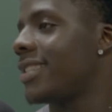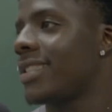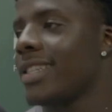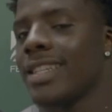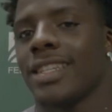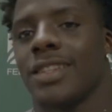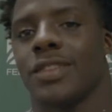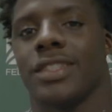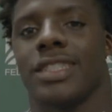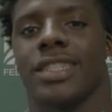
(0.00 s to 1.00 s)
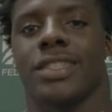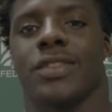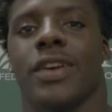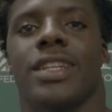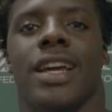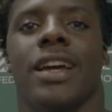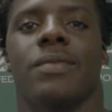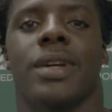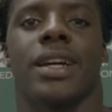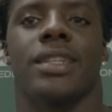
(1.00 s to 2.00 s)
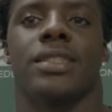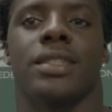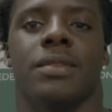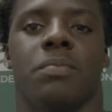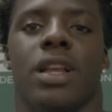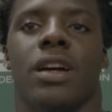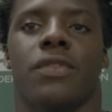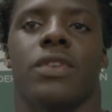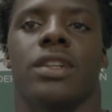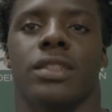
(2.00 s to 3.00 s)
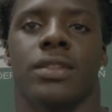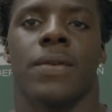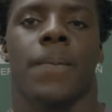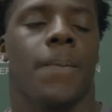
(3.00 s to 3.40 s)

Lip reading: and, you know, it's just great to have them guys blocking for us.